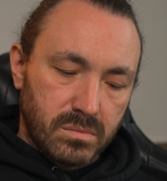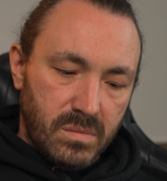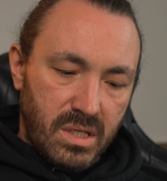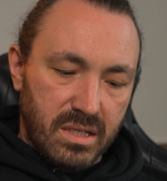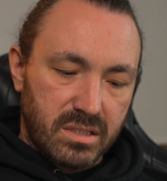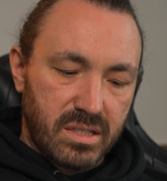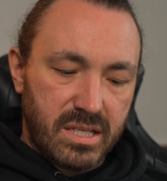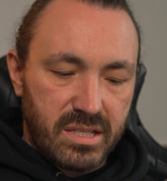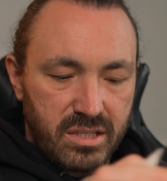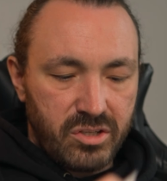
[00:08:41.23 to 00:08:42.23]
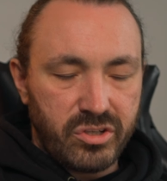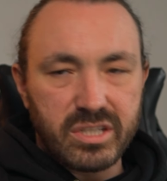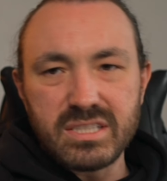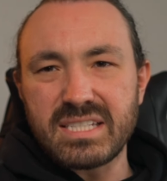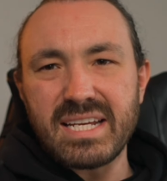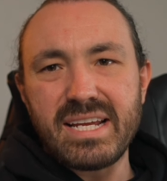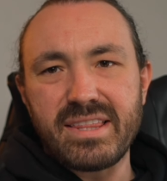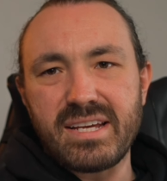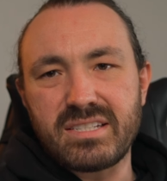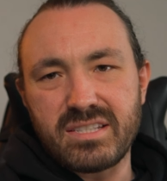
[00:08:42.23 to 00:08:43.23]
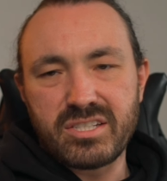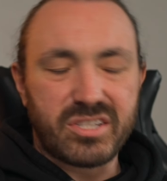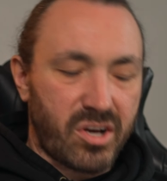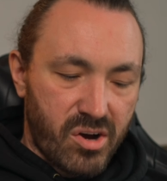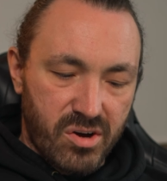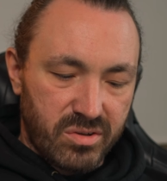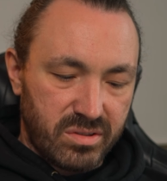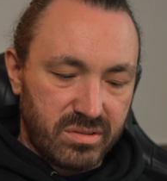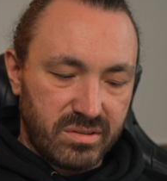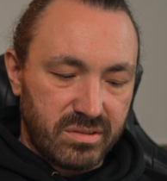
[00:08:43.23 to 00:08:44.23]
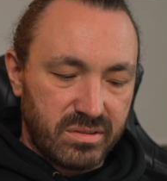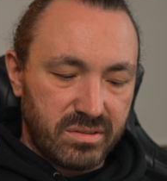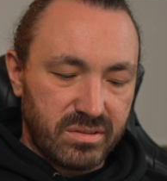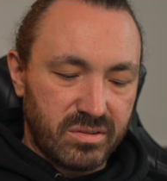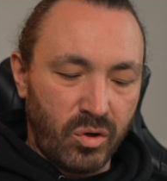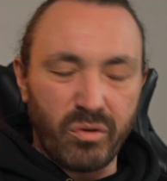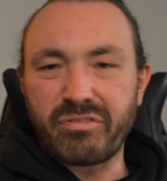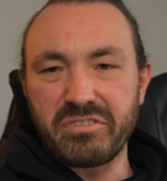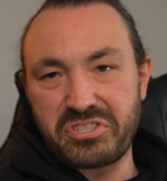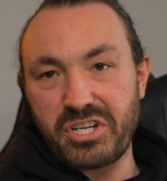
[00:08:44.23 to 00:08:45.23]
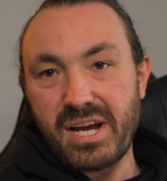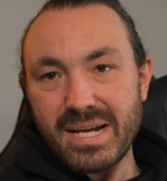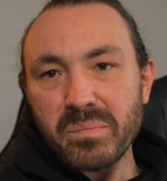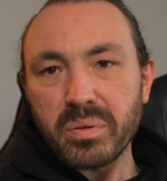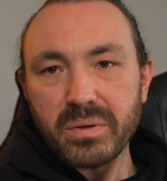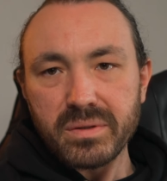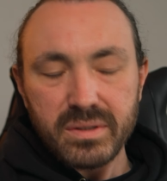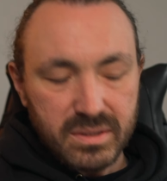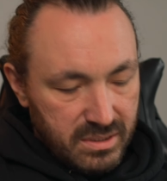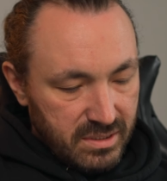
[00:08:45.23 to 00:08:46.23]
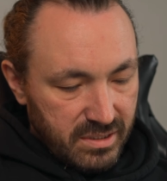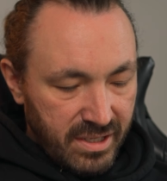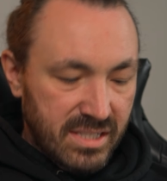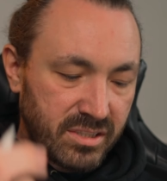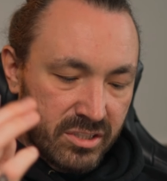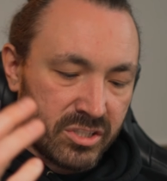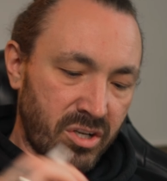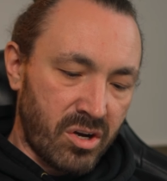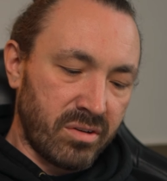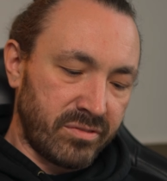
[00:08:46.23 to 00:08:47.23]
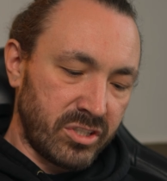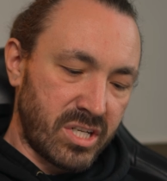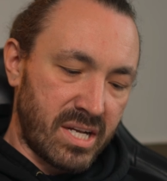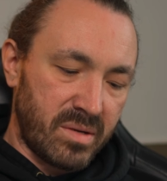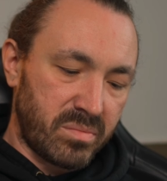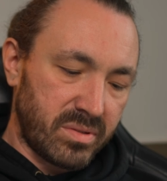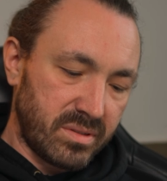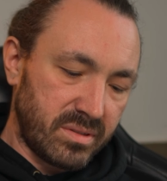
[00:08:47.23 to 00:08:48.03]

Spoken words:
Yeah, so you can see there's the start of the shape. That's the start of the shape.